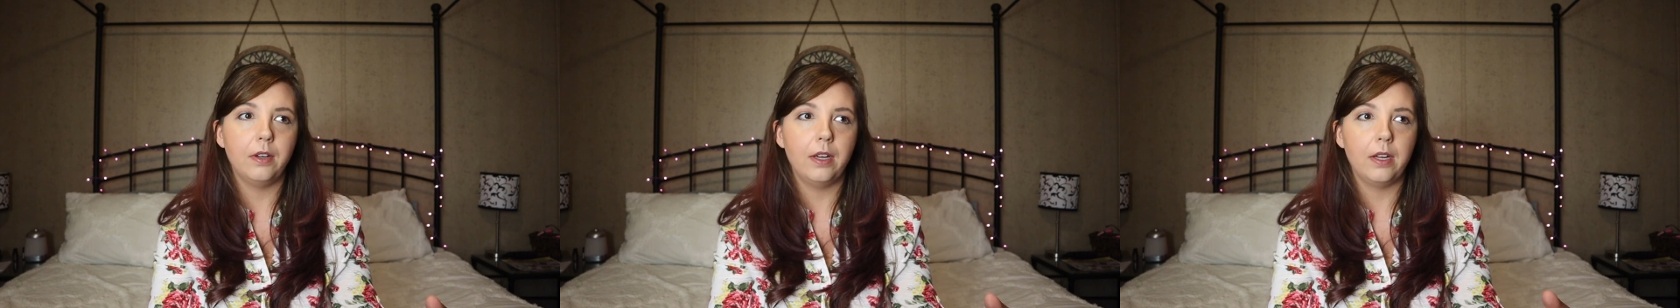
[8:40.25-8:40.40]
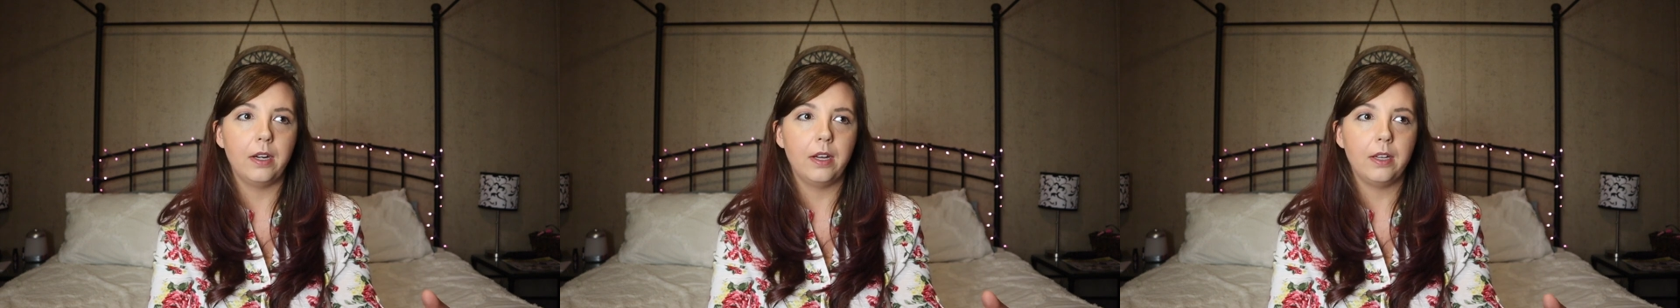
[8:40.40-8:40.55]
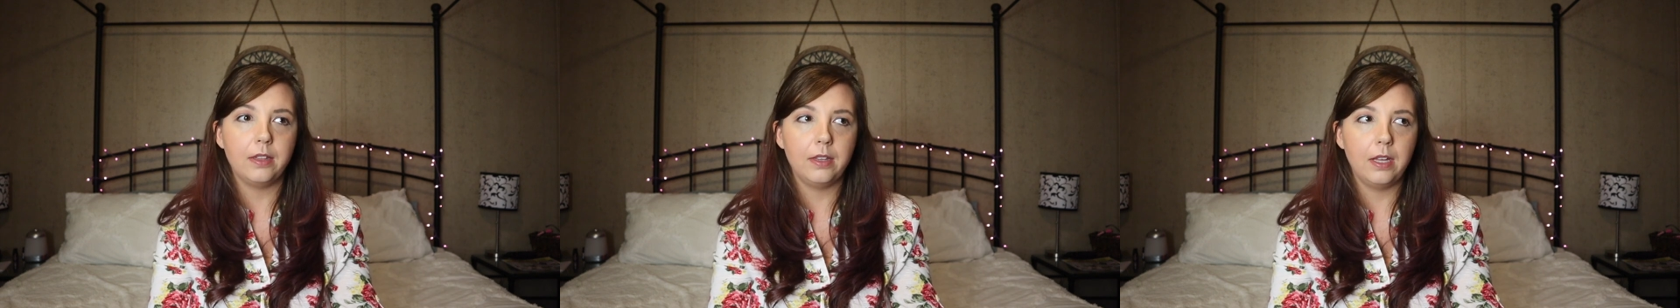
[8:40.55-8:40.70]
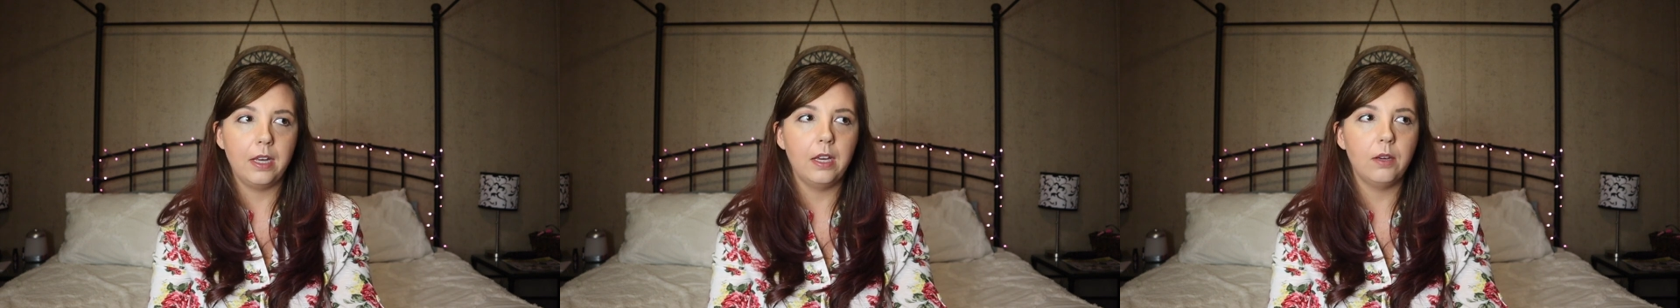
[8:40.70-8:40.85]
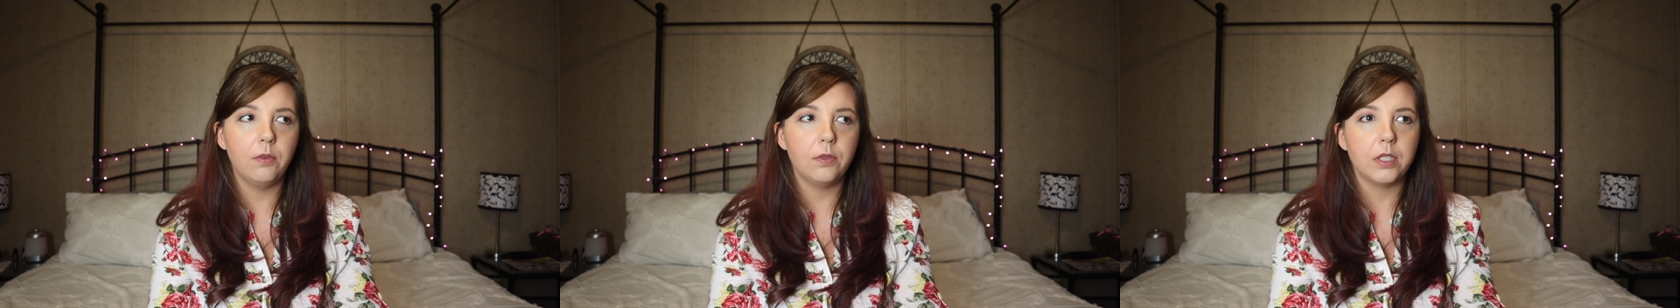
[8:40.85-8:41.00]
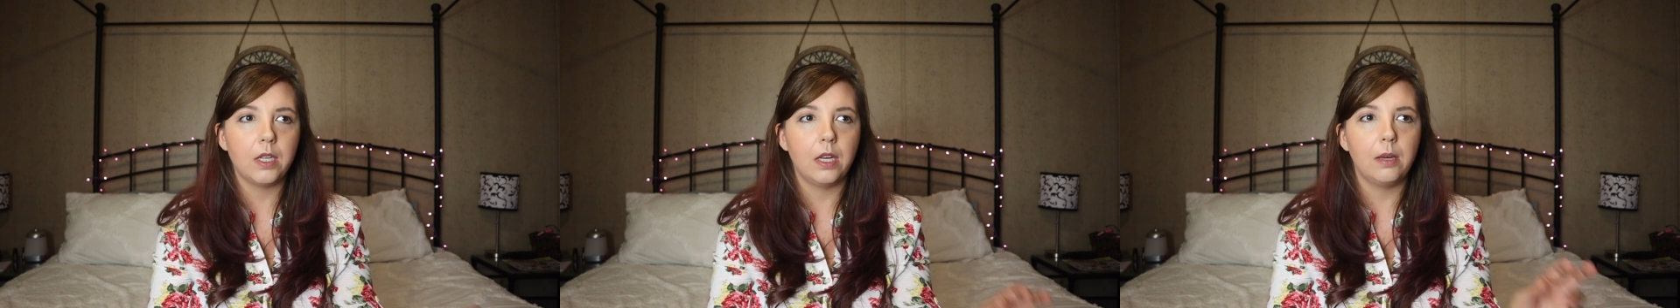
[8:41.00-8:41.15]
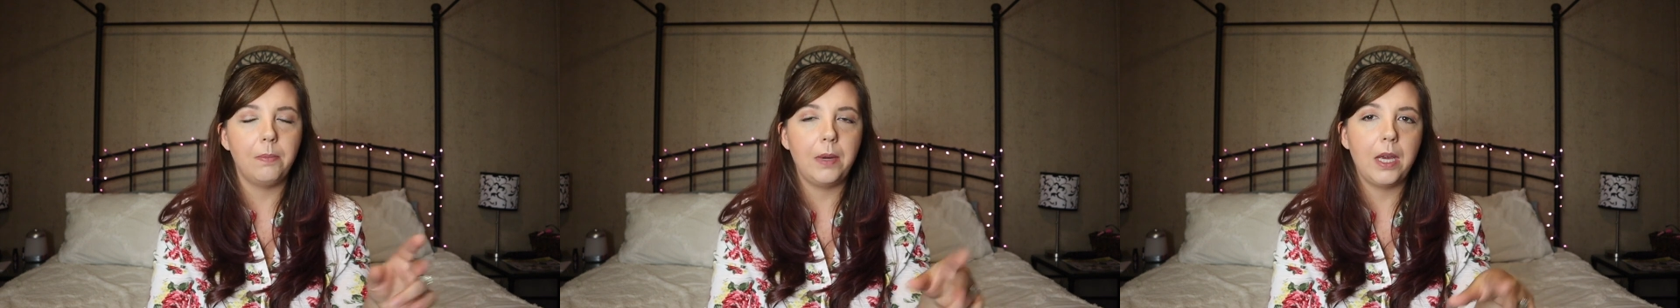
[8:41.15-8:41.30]
and I think it
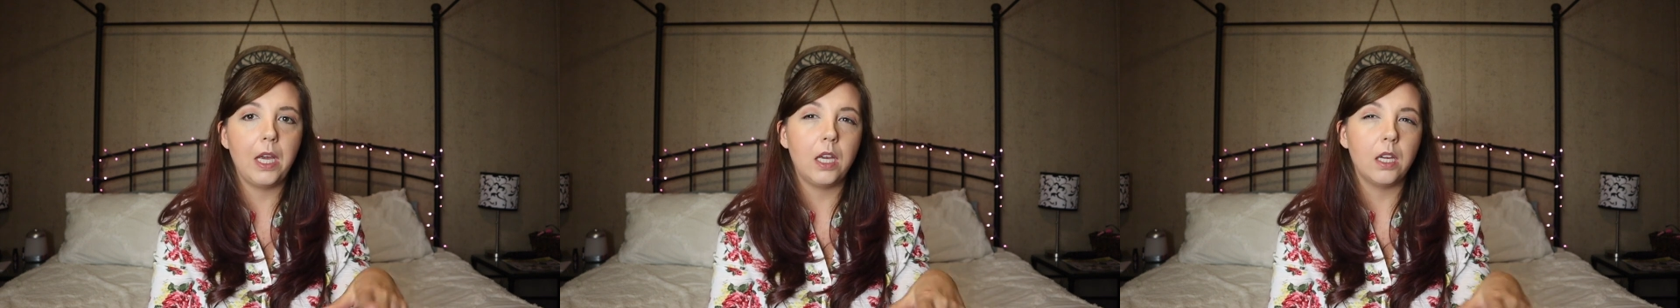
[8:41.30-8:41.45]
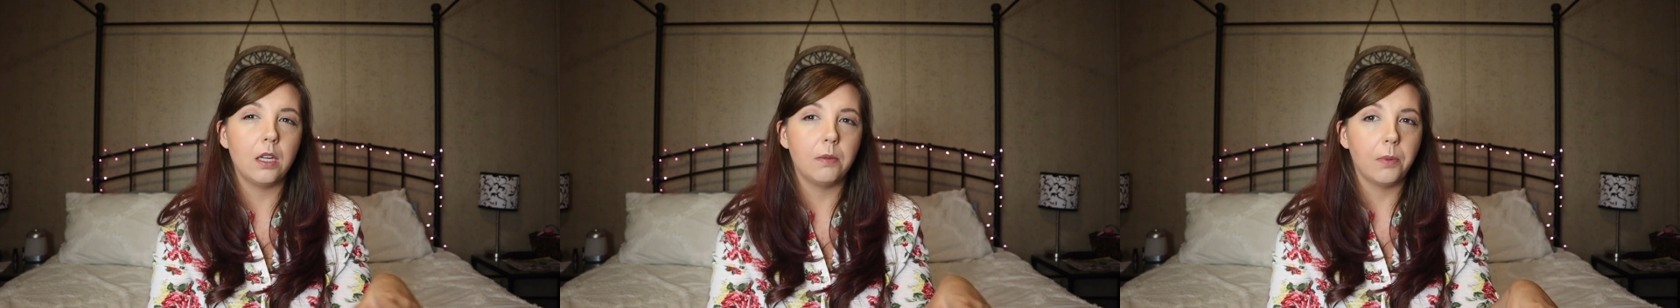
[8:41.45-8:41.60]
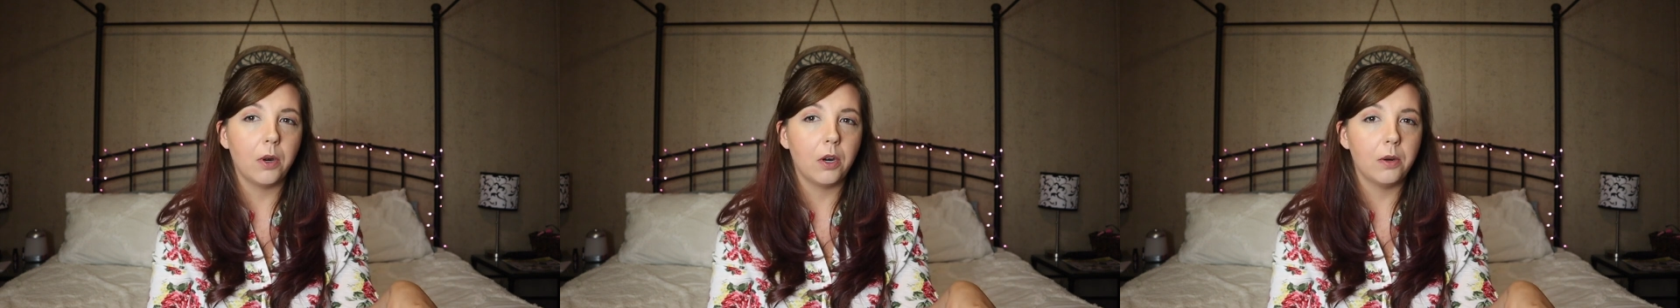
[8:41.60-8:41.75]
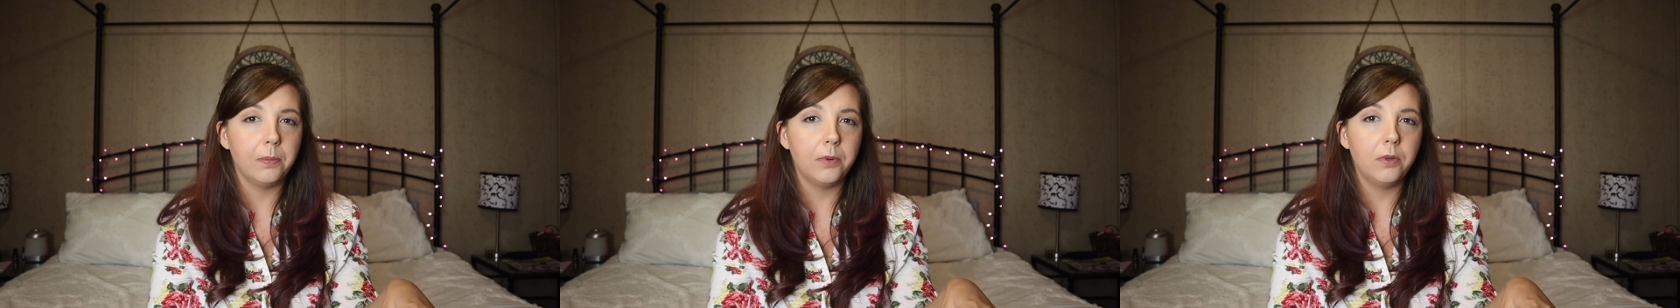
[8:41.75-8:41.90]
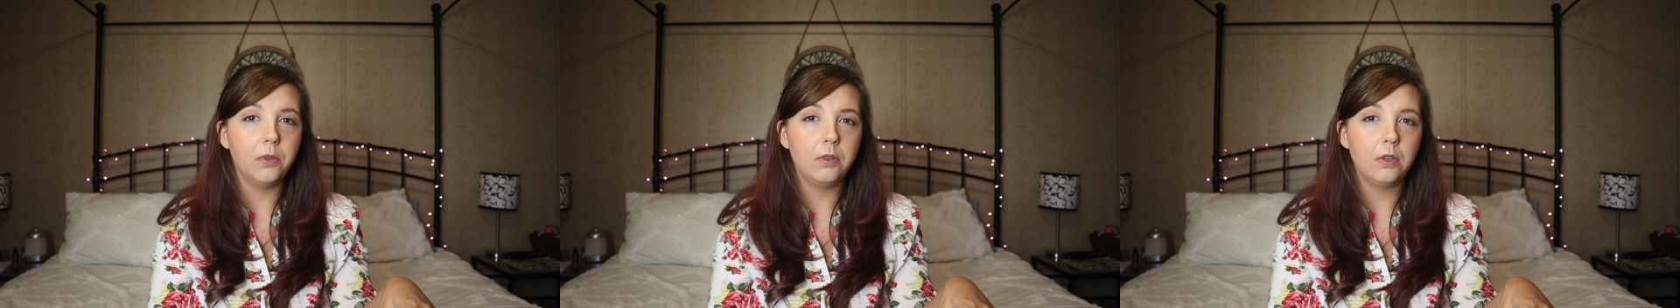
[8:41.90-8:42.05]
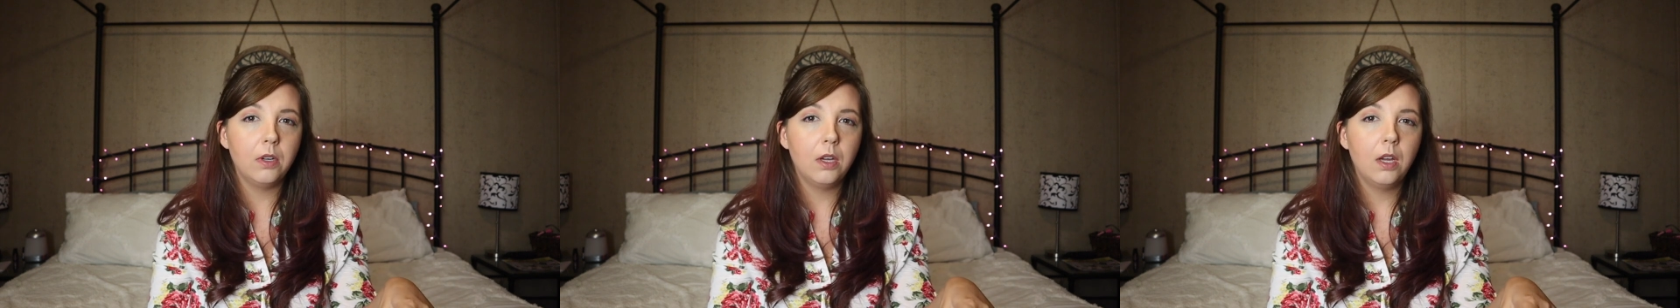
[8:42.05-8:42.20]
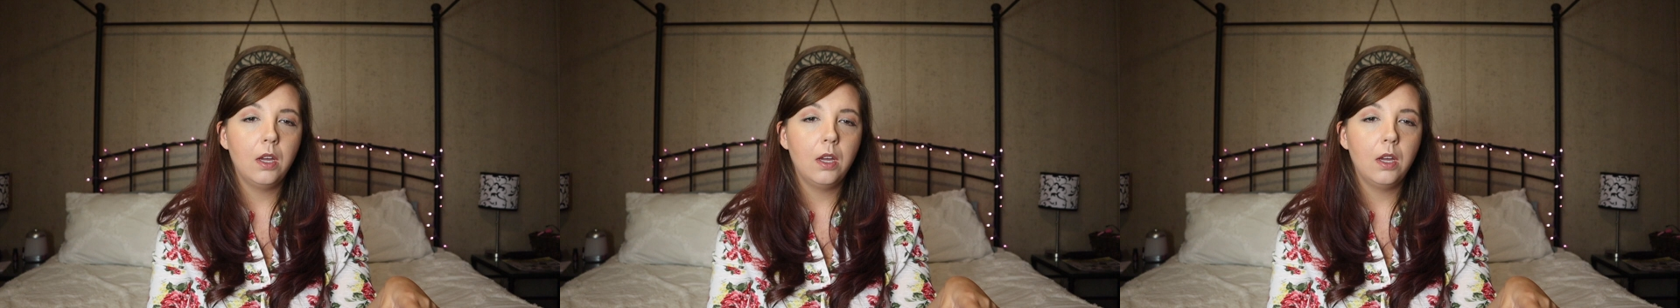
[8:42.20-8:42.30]
was like pink and purple.